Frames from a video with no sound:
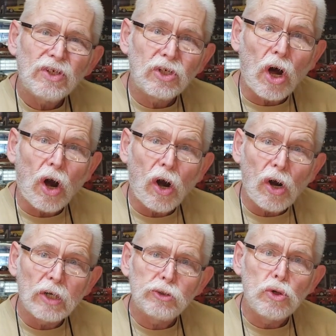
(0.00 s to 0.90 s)

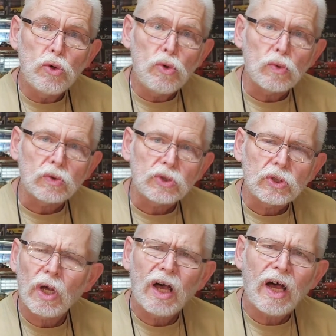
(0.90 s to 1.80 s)
cartoons.
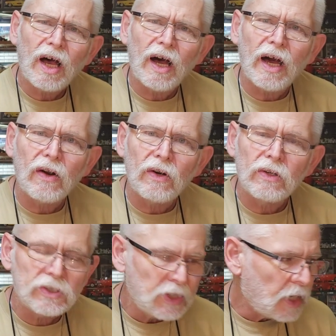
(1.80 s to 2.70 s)
I don't
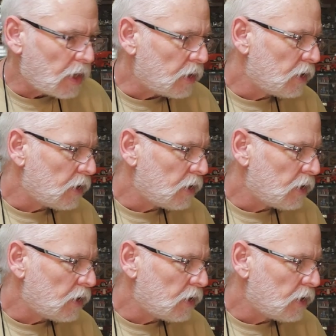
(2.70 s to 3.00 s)
understand.